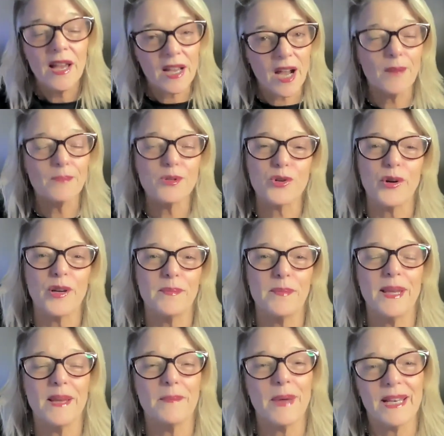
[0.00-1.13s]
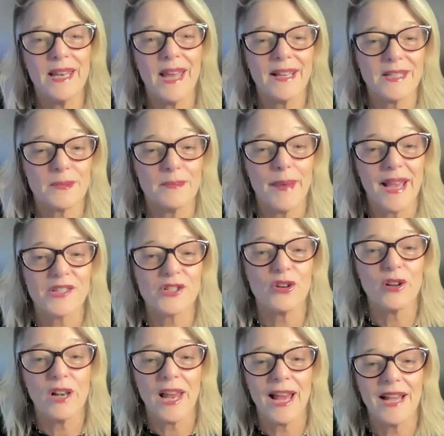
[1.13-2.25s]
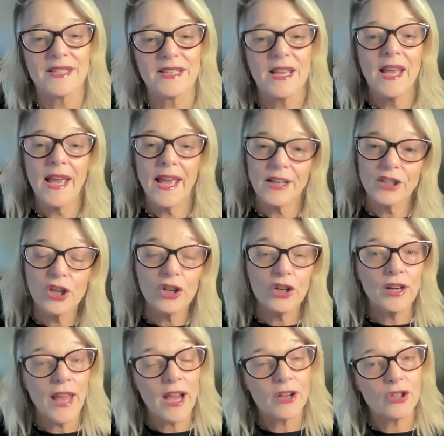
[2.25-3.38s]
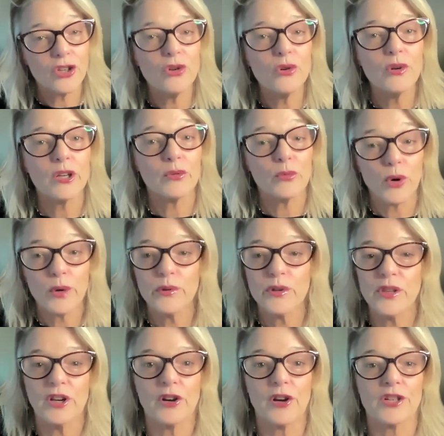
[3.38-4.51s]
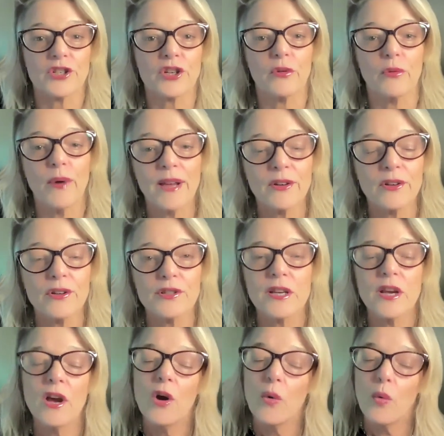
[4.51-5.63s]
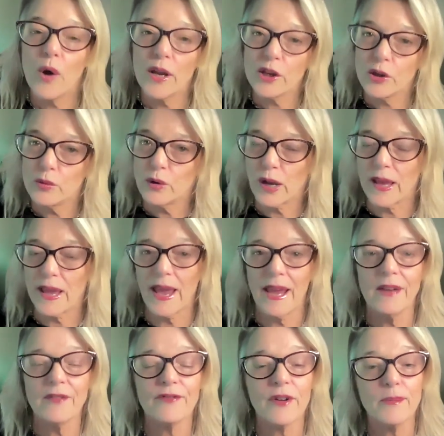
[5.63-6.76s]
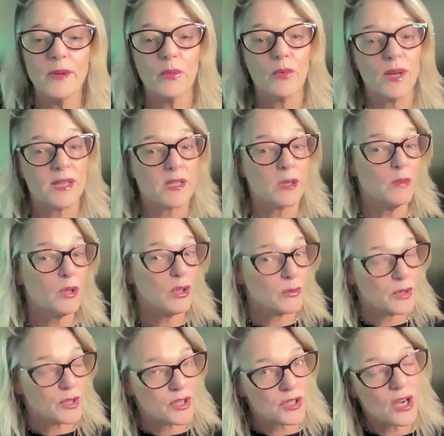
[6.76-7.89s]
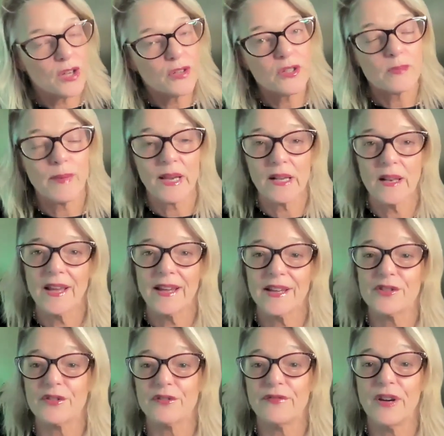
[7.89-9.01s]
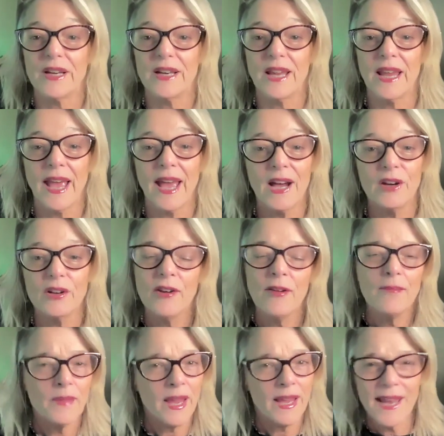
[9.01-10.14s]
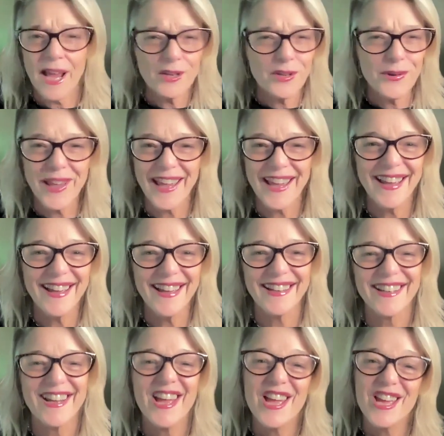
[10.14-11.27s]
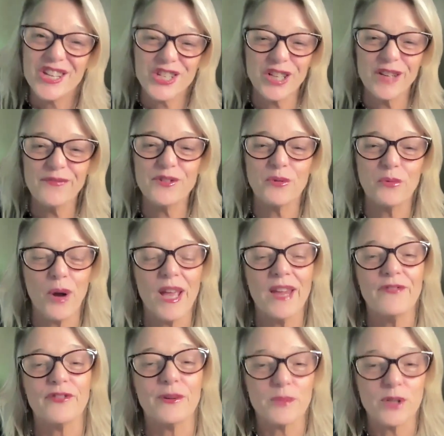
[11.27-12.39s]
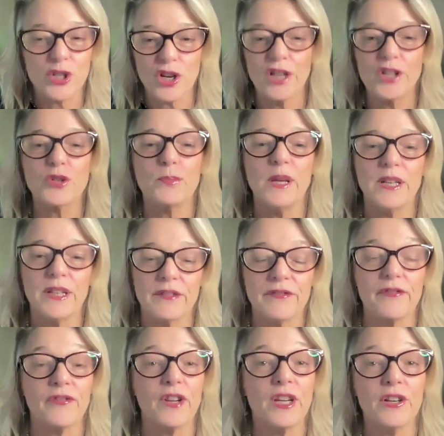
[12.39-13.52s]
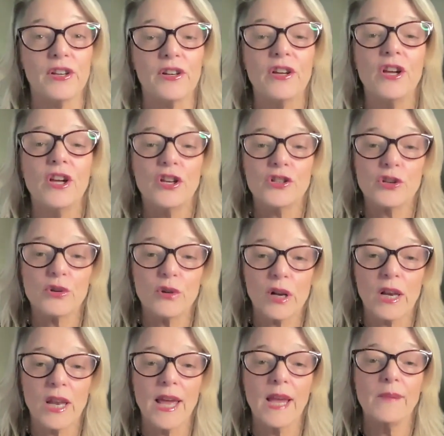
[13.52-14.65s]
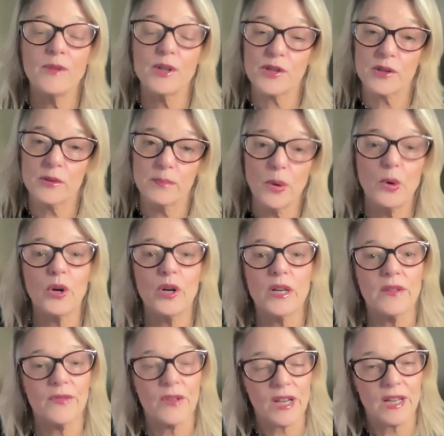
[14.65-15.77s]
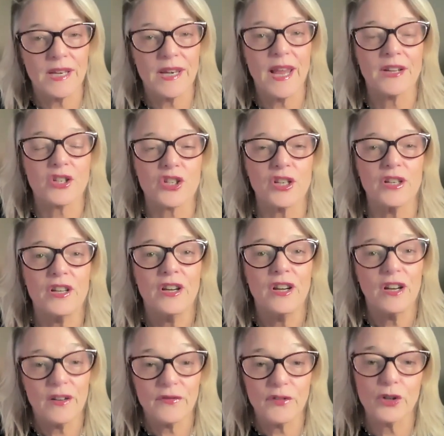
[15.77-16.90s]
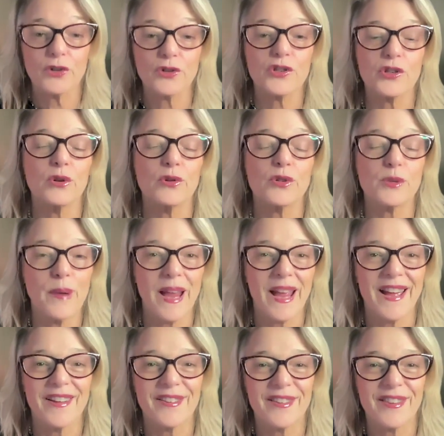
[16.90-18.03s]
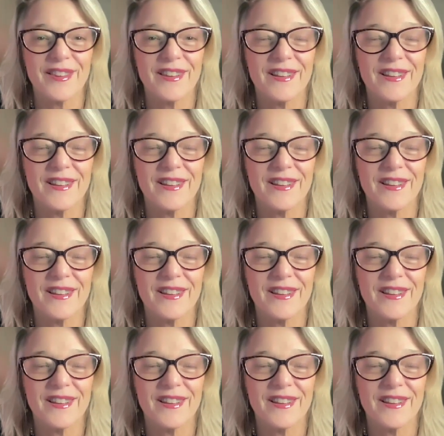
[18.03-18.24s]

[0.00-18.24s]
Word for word: Come join me in my next masterclass and learn how you can work with the Akashic Records, what you will gain from it, what some of the results my clients are finding out, and how you can shift away from judgment and fear to claim the support and the connection of your soul's path.